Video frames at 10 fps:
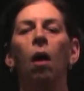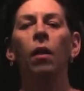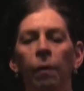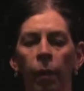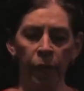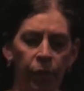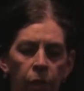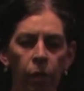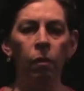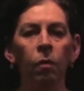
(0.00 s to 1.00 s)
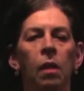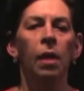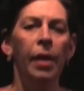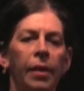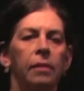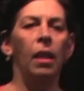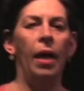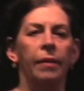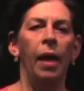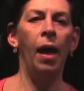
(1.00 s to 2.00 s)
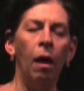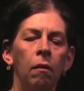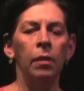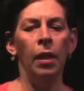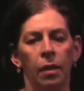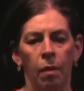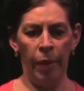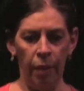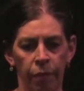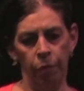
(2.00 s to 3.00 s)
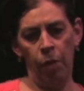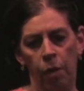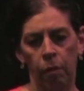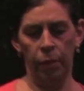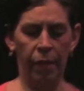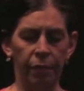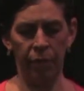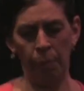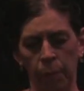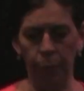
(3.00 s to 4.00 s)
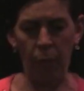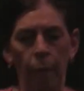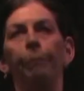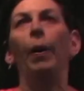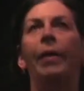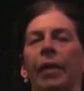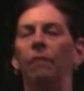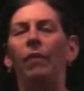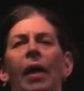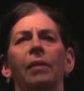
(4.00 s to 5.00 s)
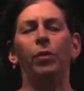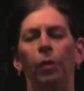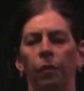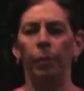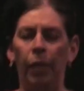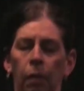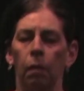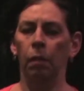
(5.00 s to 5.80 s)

All I want to do is lie down in the middle of the road and have someone pour a bucket of ice over me.